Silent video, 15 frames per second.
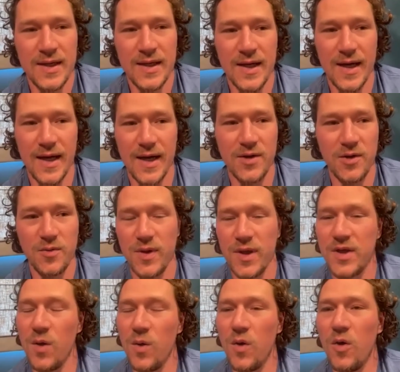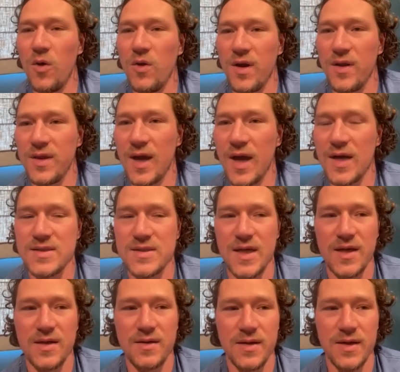I don't really know a whole lot of the guys
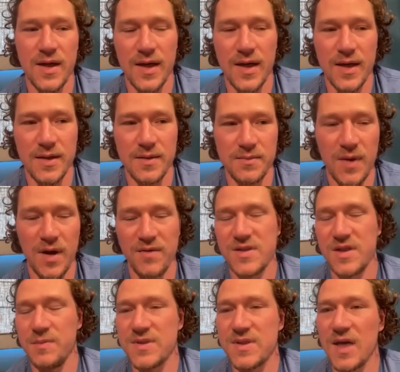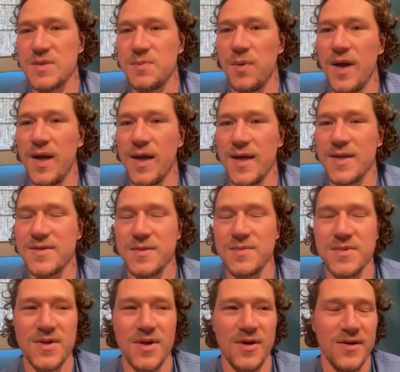yet, obviously besides playing against them.
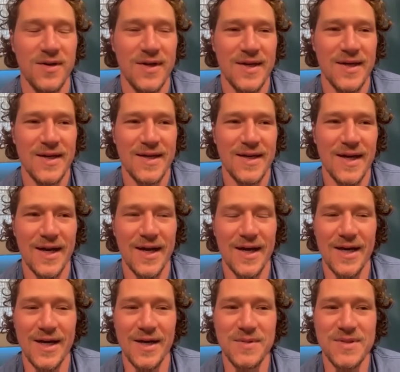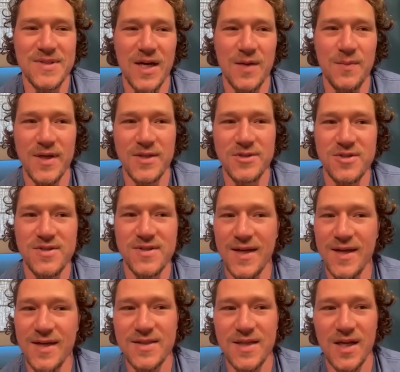So it's going to be
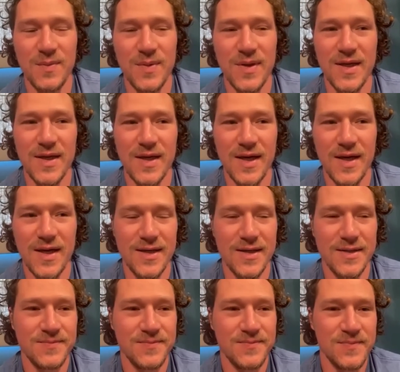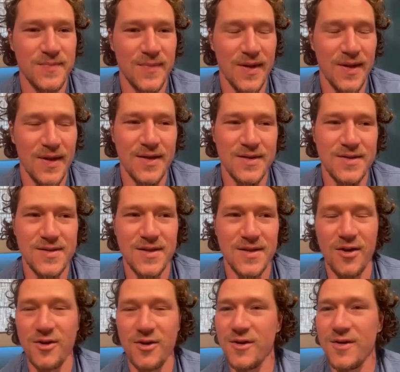interesting. It's going to be just
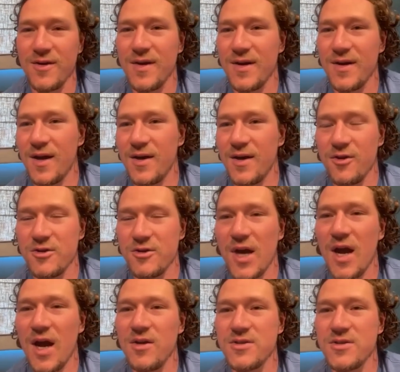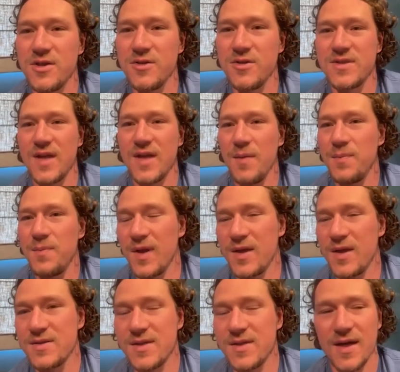another challenge, a new step, like
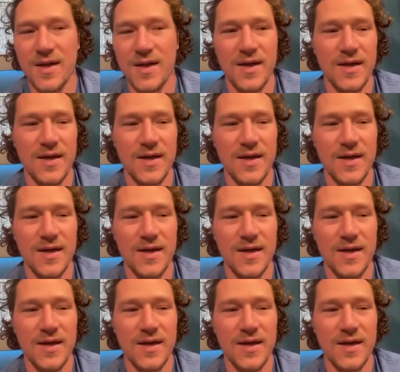you said,